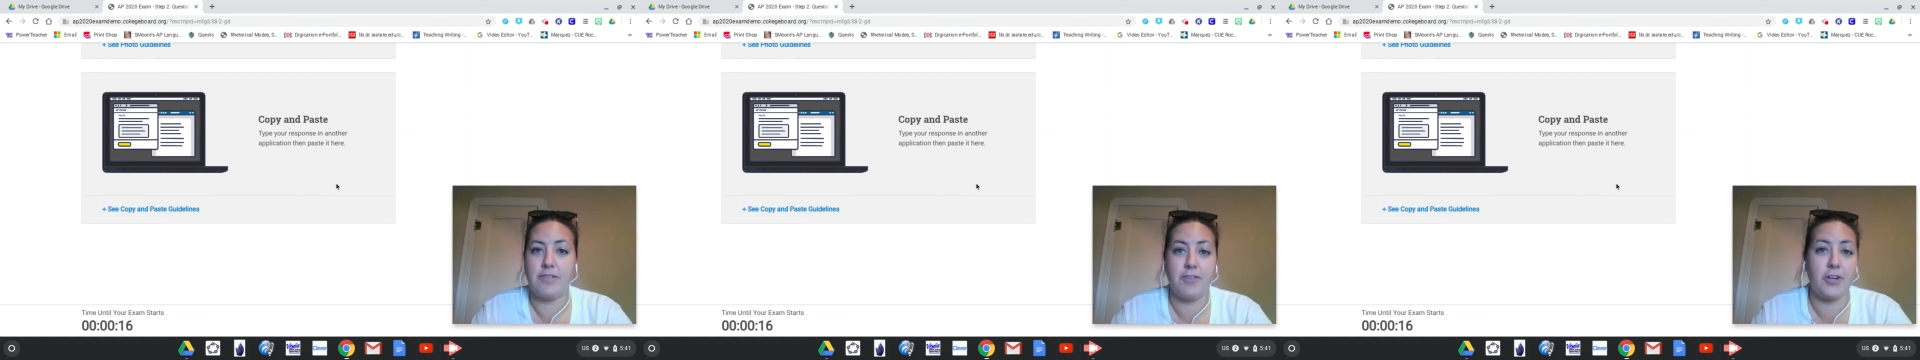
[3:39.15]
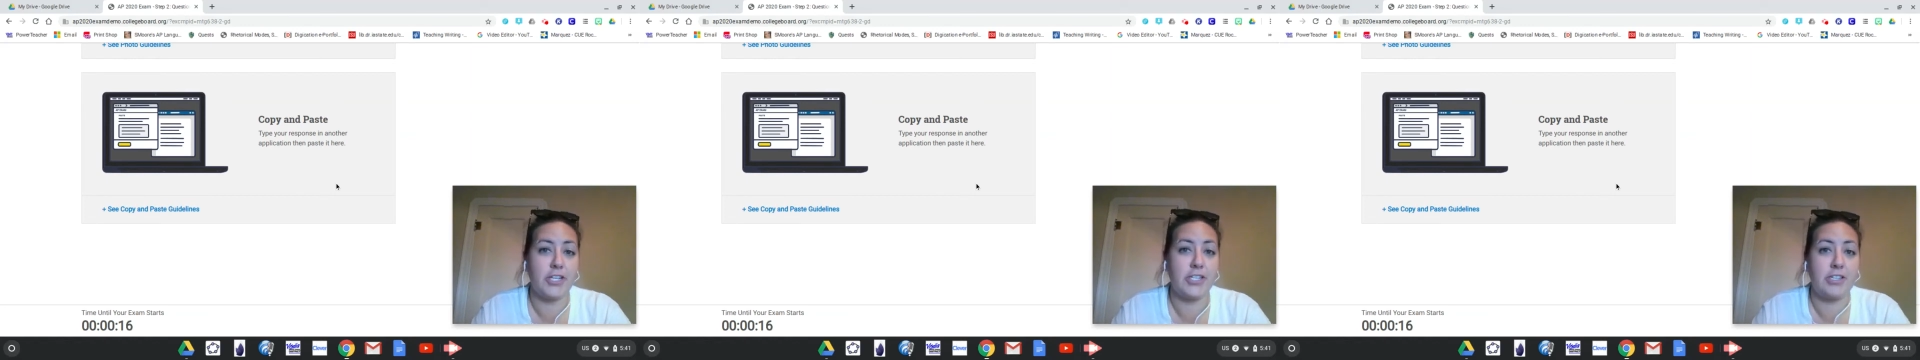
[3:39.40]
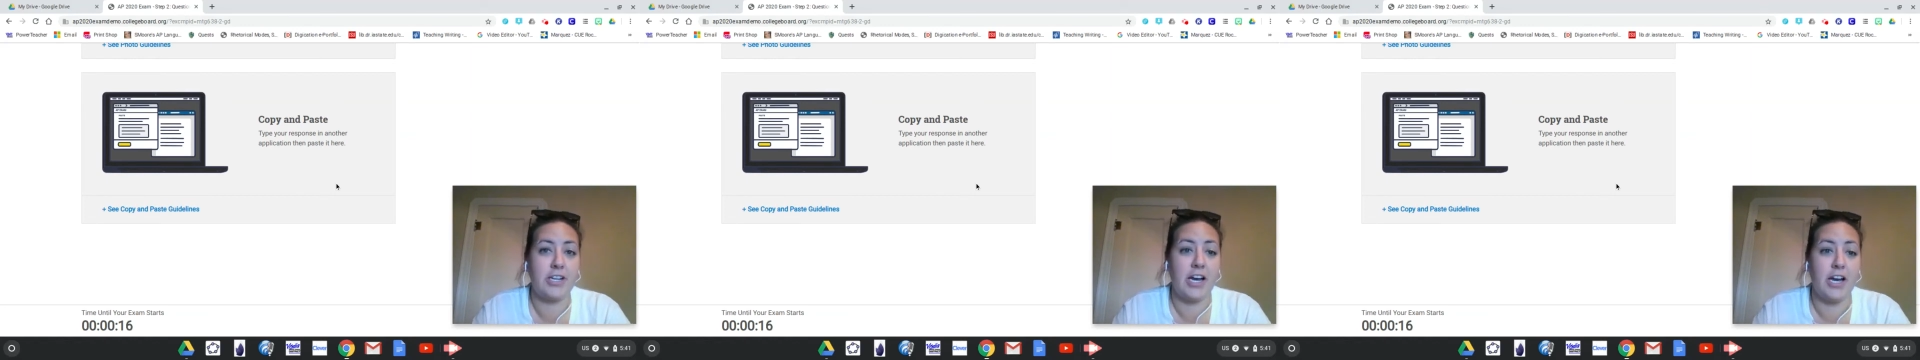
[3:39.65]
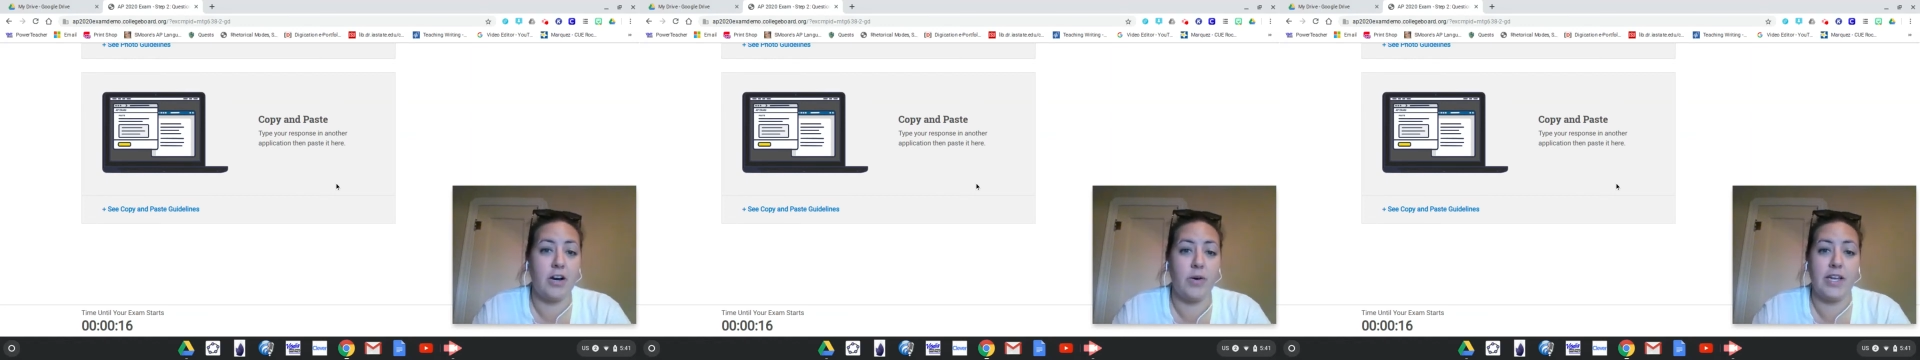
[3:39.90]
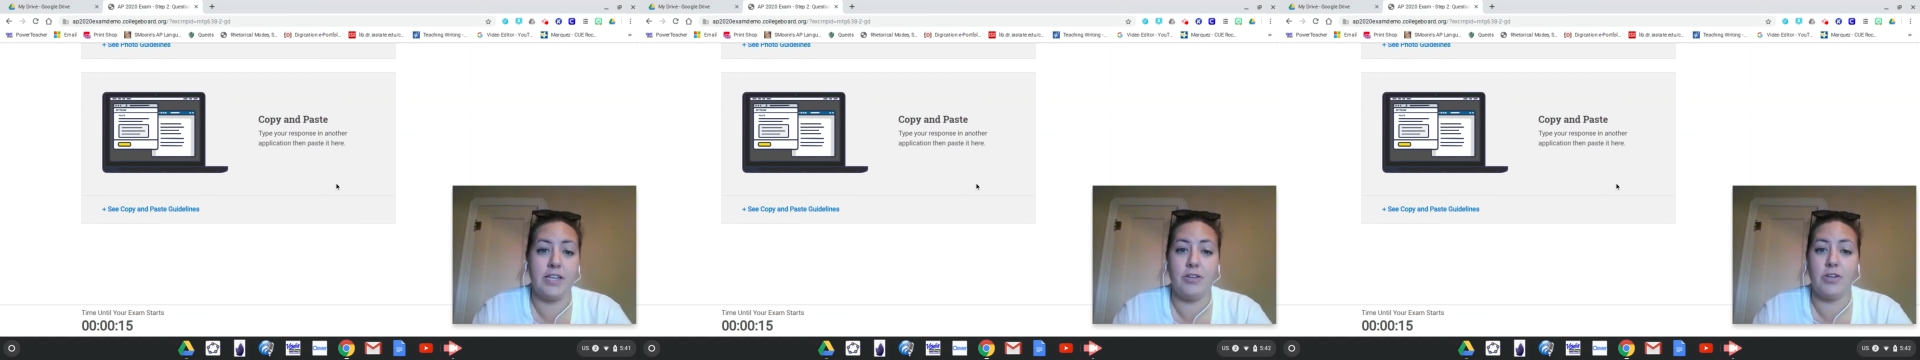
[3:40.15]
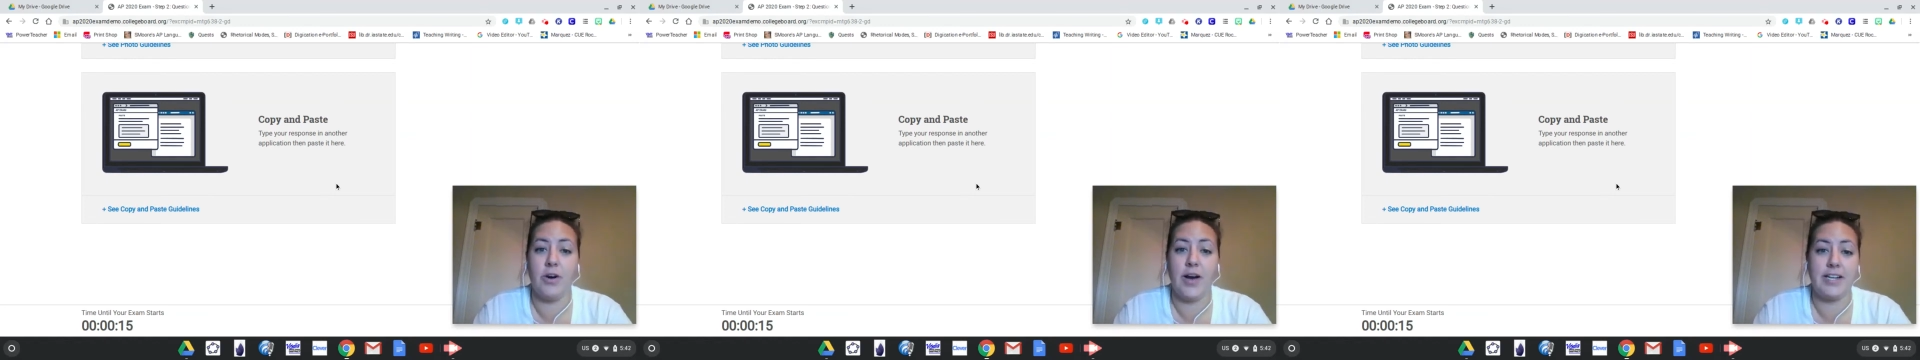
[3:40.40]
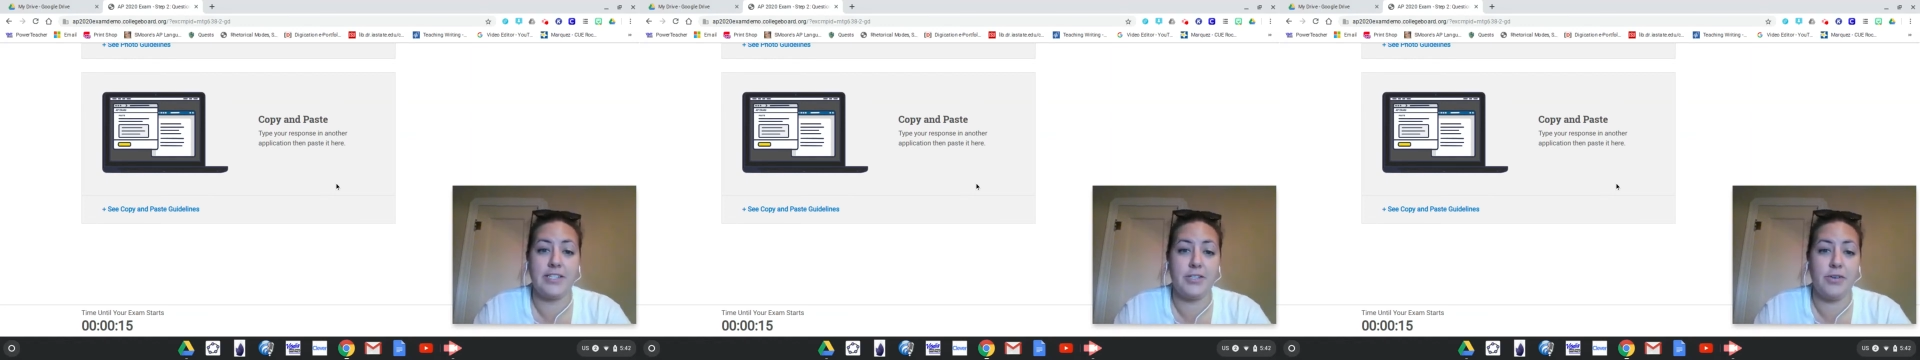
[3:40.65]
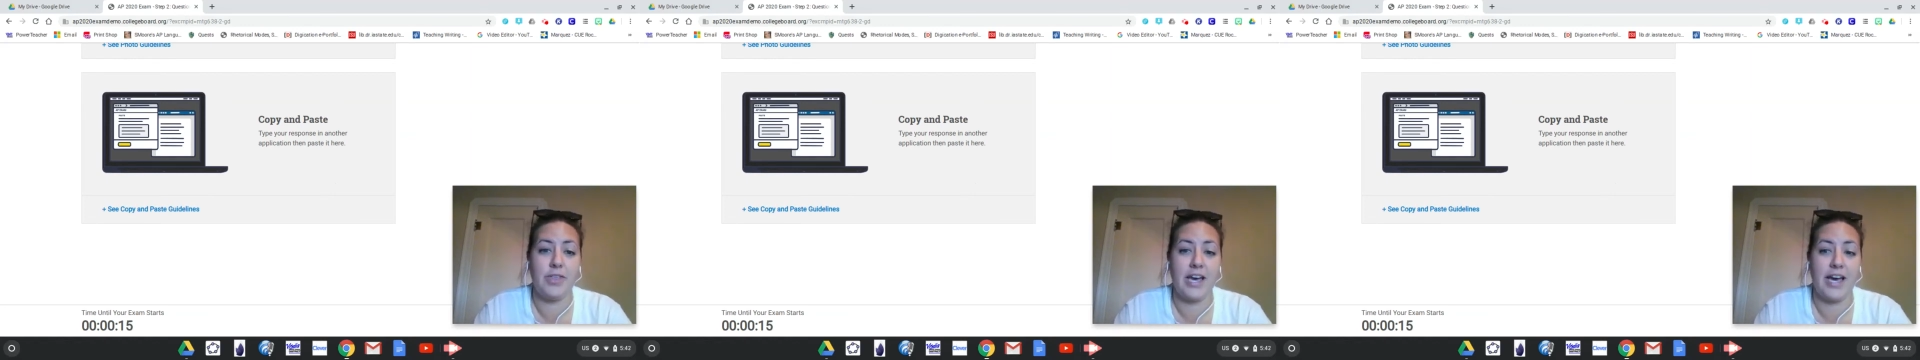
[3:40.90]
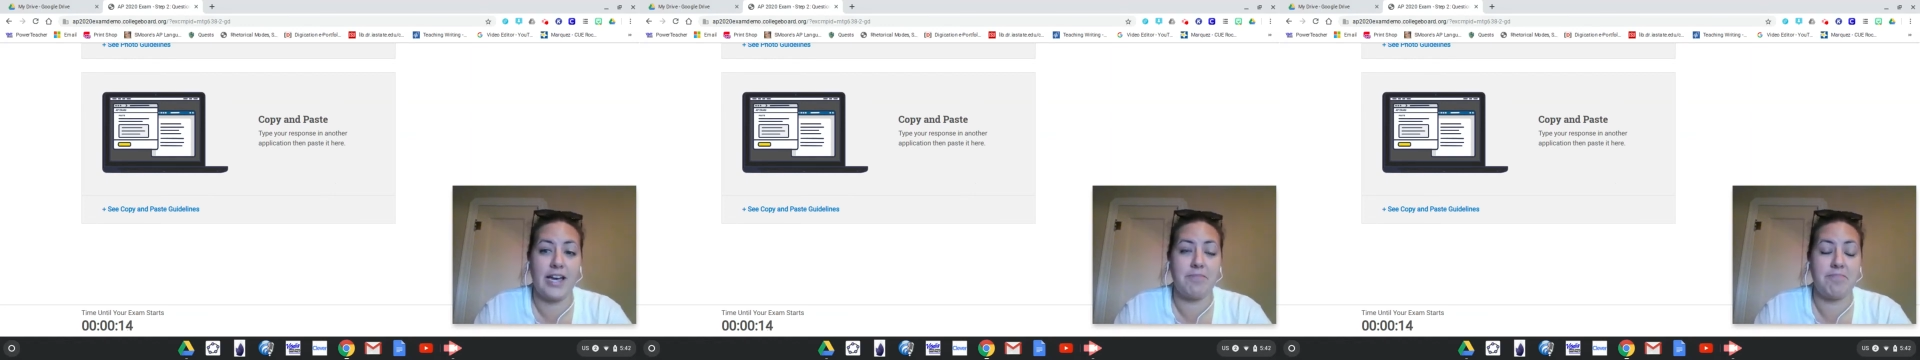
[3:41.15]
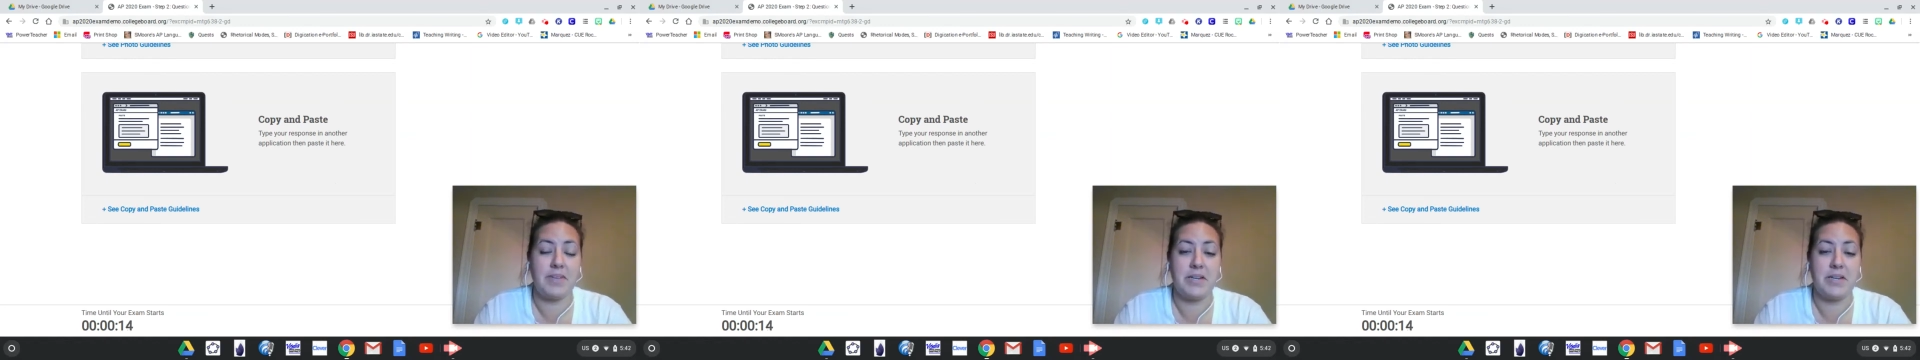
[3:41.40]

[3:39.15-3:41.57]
If you're good to go and you know how to do that,